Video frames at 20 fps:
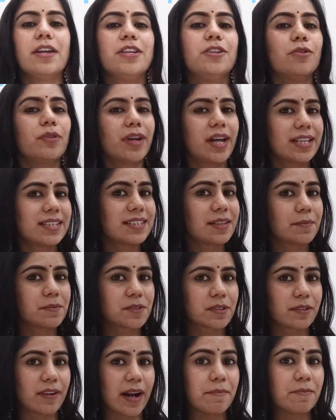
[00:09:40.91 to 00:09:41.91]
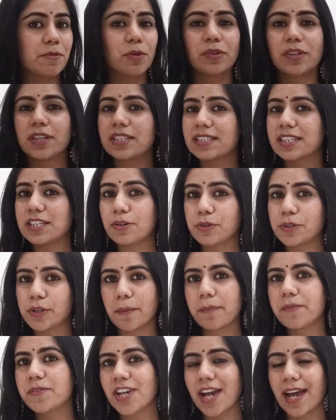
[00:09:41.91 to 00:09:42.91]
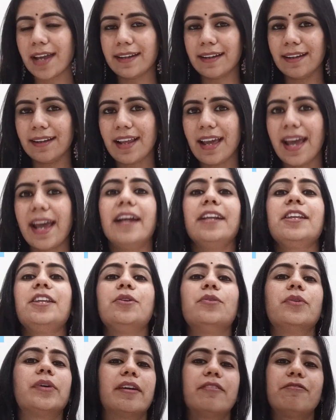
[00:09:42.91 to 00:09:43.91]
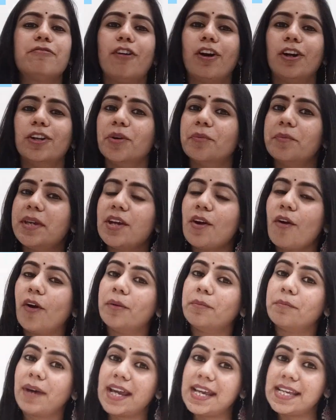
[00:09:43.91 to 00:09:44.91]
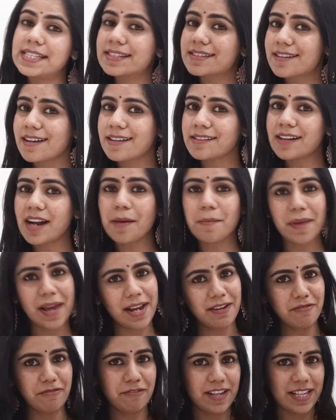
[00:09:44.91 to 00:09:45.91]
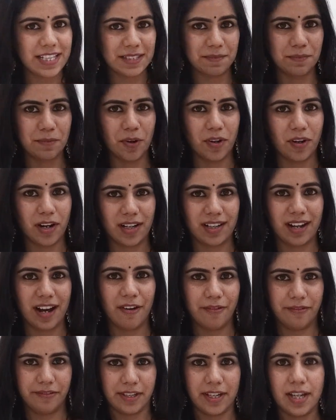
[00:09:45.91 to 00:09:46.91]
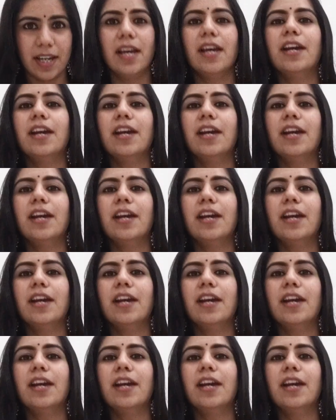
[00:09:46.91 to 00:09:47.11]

you can subscribe to this YouTube channel and you can follow me on my Instagram and Facebook account.